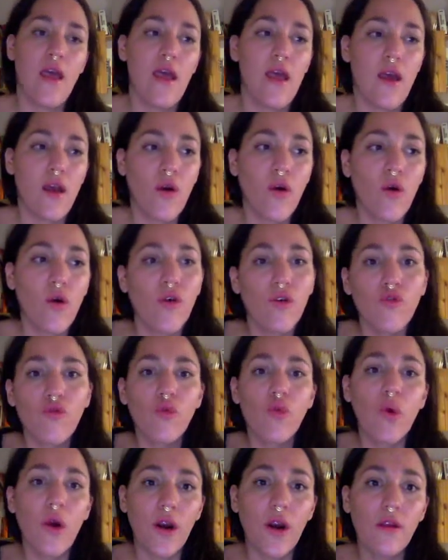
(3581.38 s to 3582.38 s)
Coast
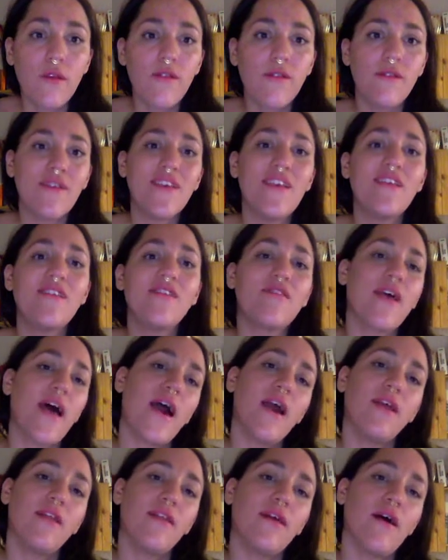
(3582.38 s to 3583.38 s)
Guards
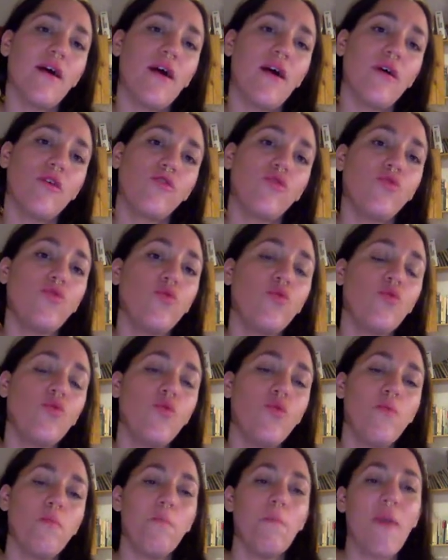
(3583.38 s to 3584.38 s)
decide to
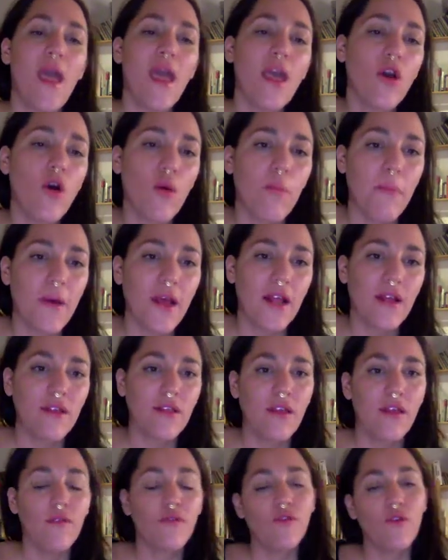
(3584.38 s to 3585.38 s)
make
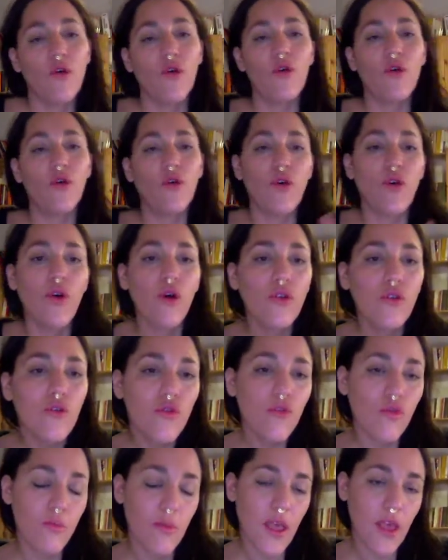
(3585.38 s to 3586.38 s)
operatives or not to
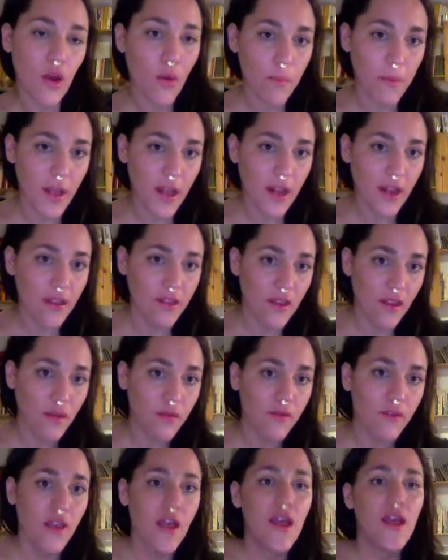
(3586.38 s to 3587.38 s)
make operatives
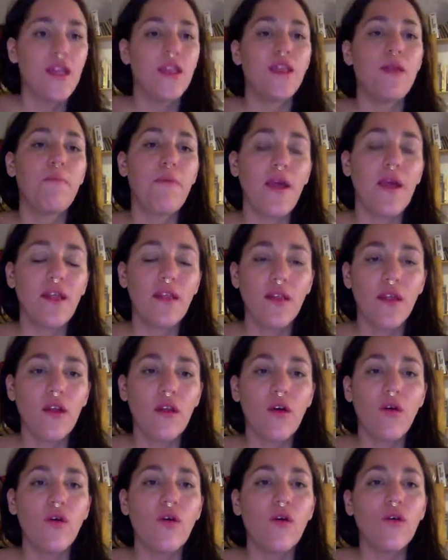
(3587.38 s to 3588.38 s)
depending
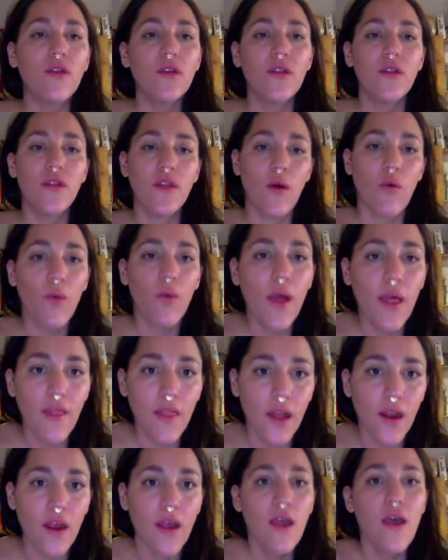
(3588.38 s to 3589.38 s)
on the weather.
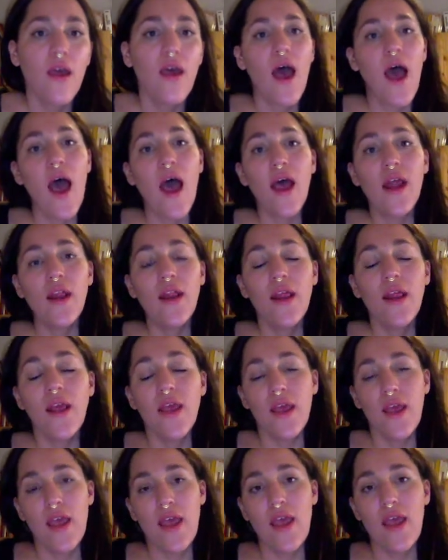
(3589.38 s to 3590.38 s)
And
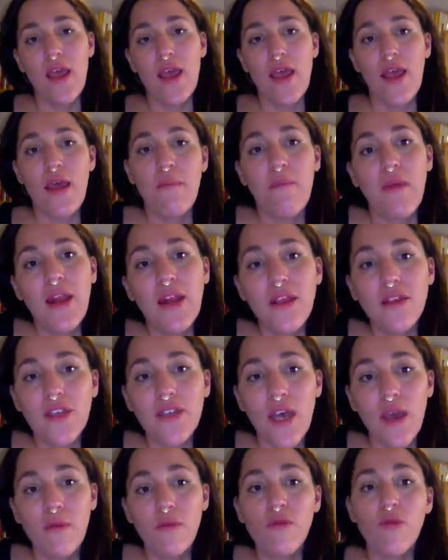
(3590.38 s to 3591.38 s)
many
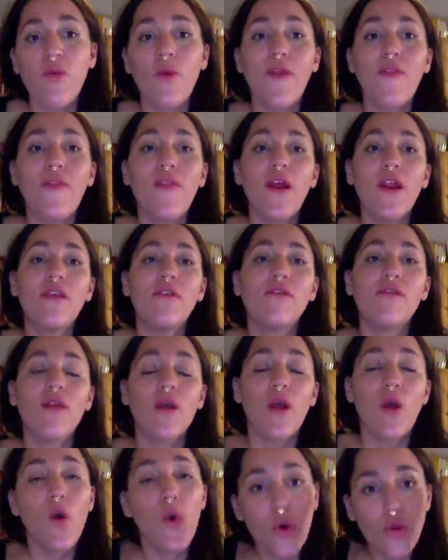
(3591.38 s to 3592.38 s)
times when there is
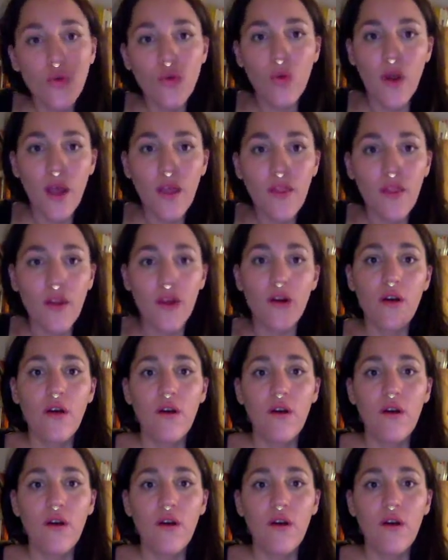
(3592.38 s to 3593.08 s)
good weather,